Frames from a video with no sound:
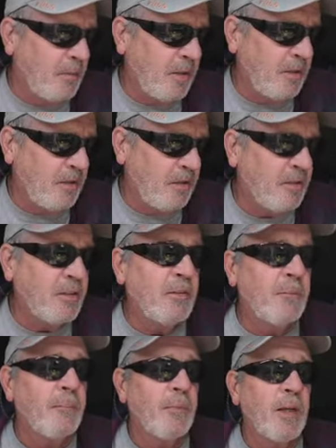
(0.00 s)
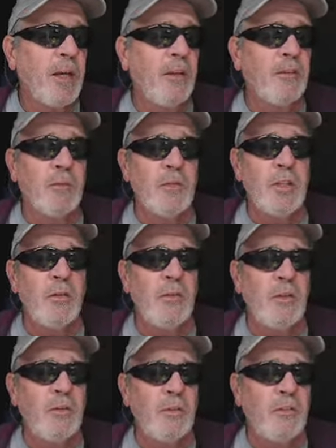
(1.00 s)
images as I'm showing
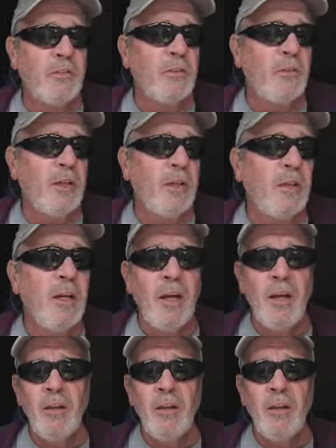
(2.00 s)
you on the screen.